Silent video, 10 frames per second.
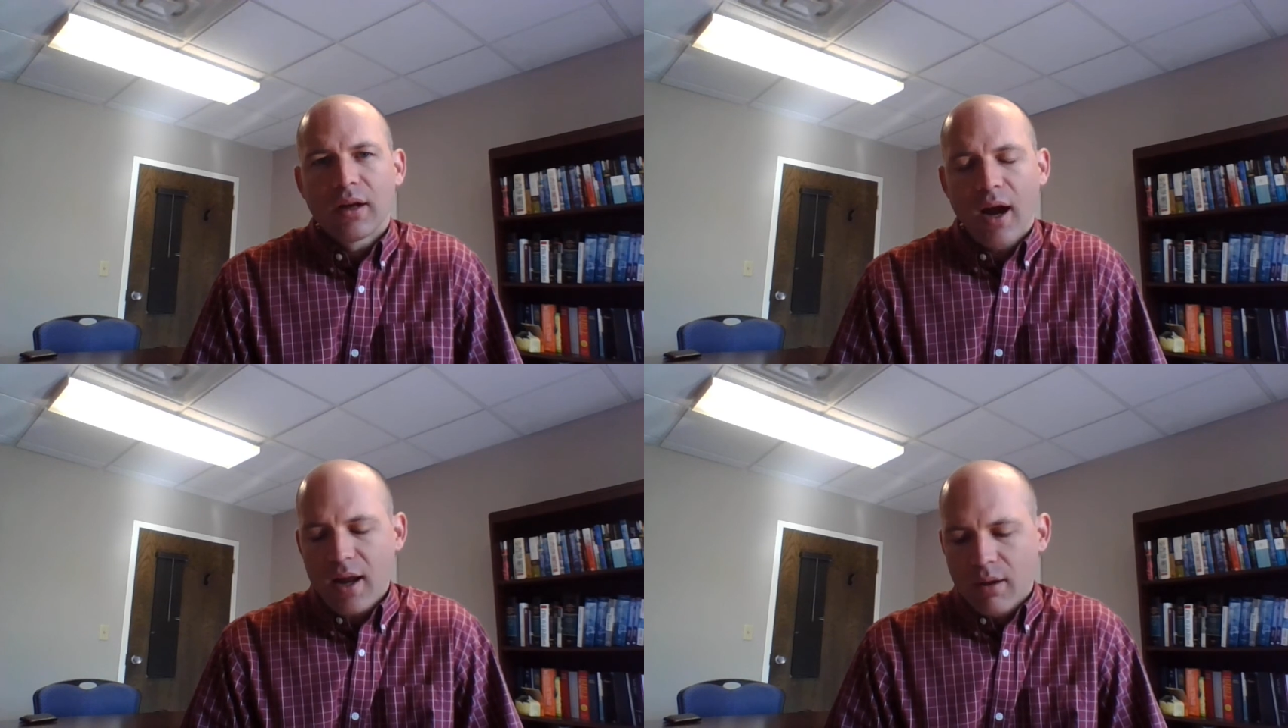
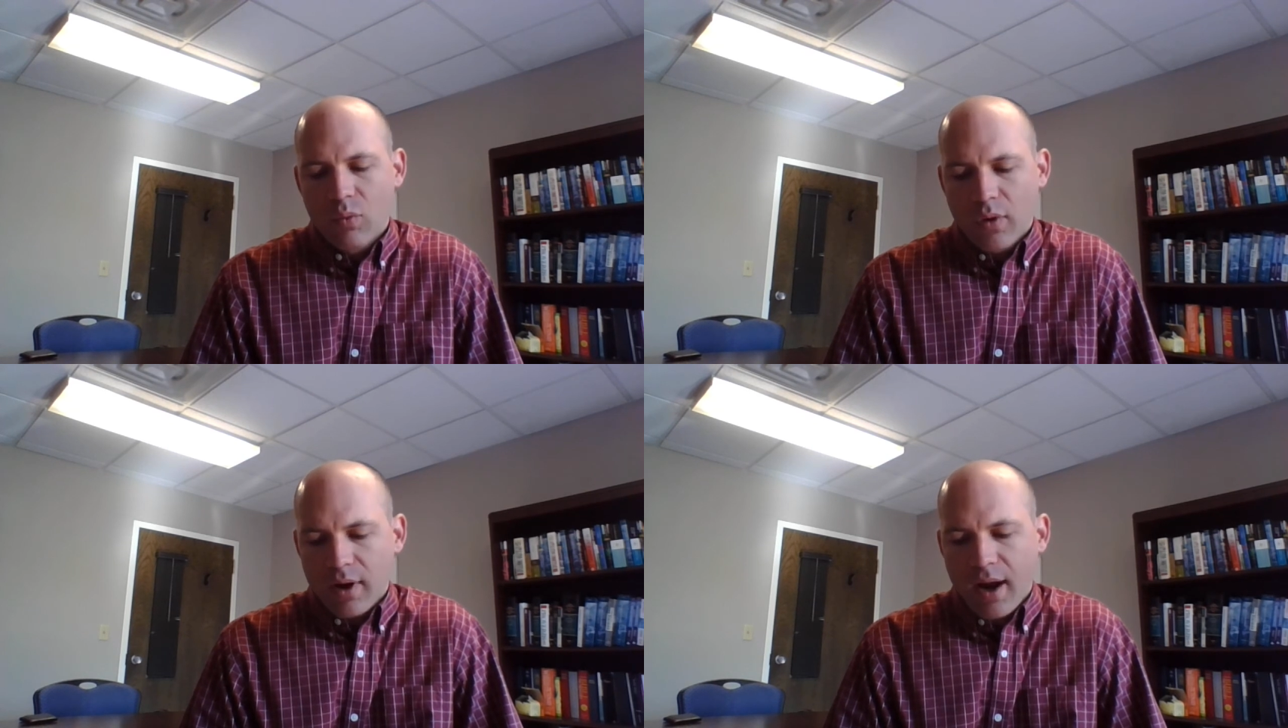I
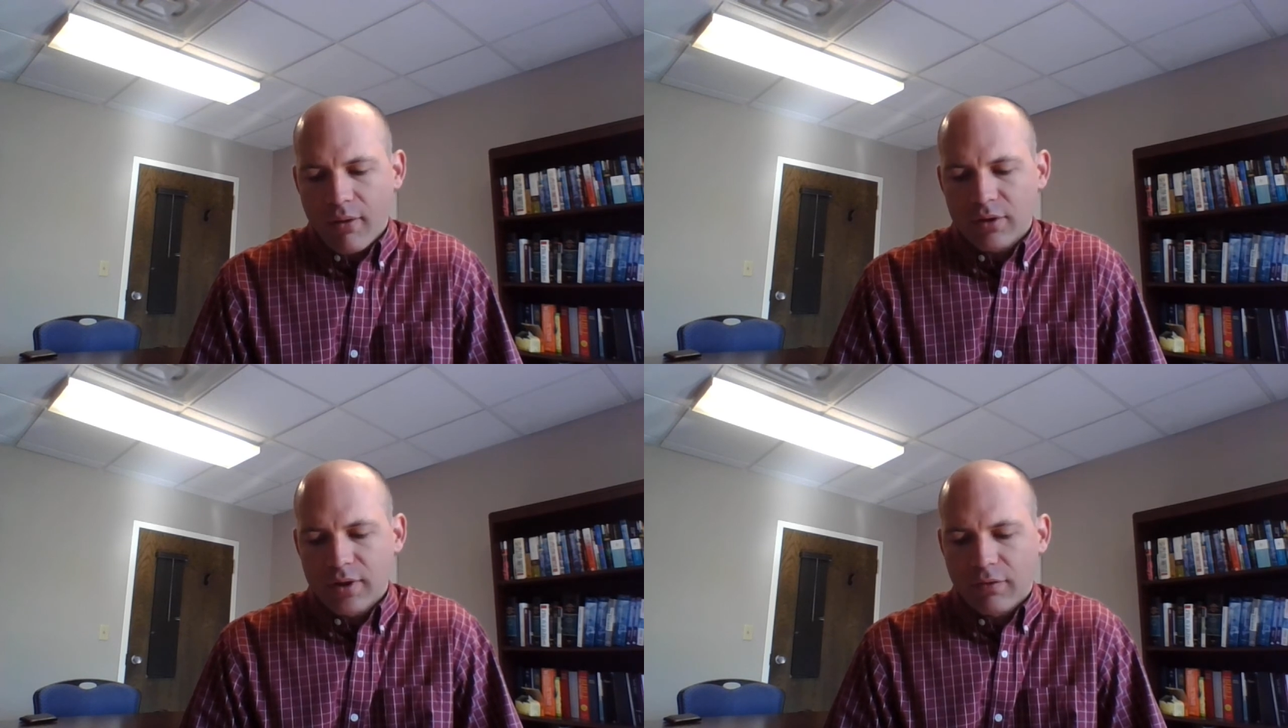am worn
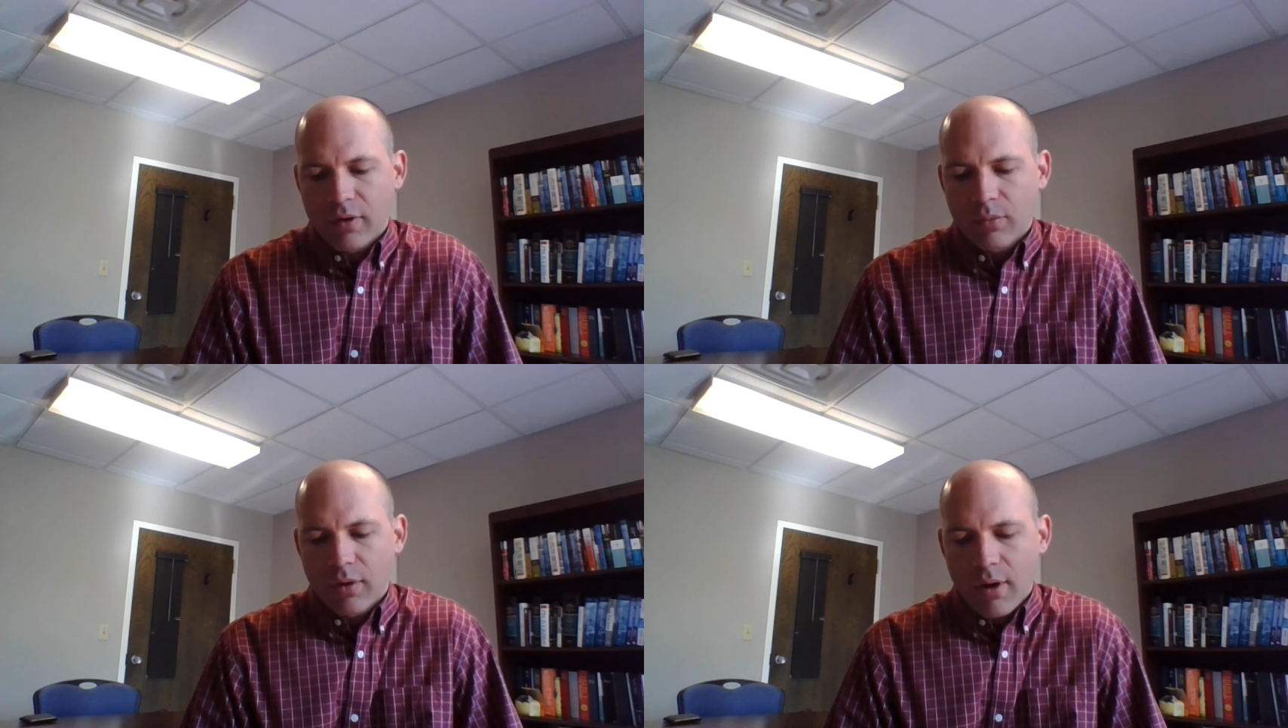out
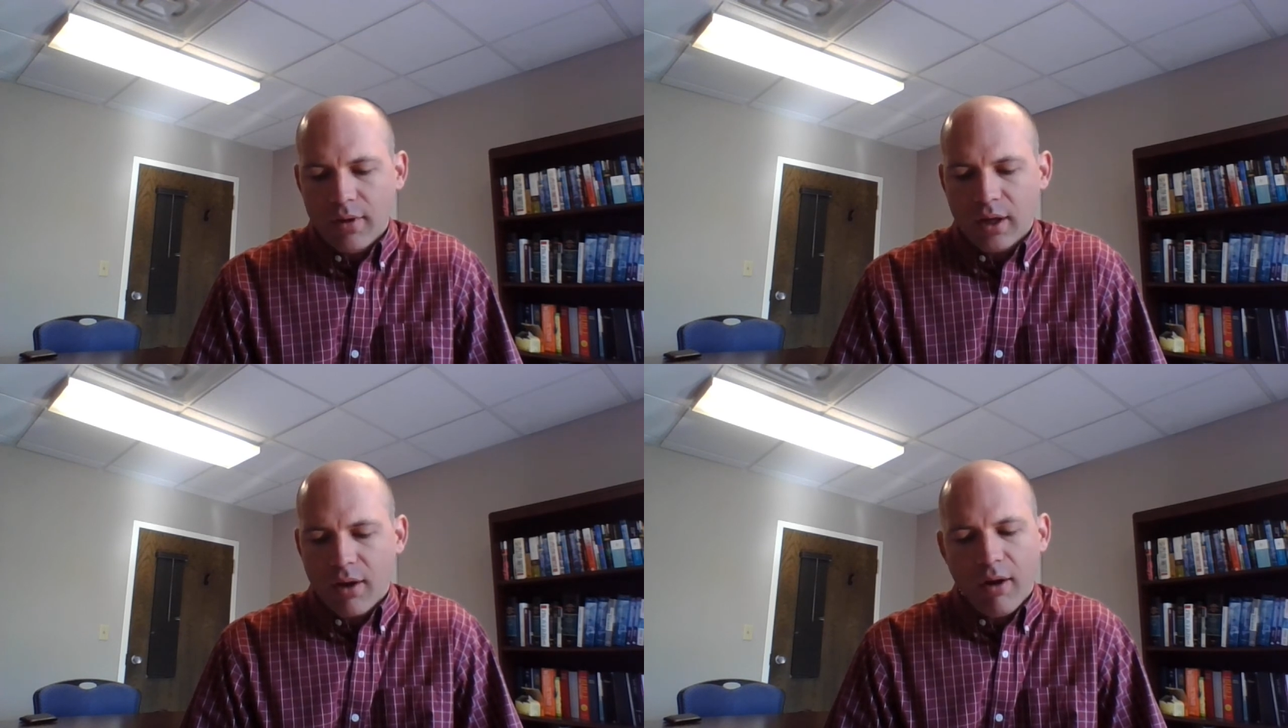from groaning.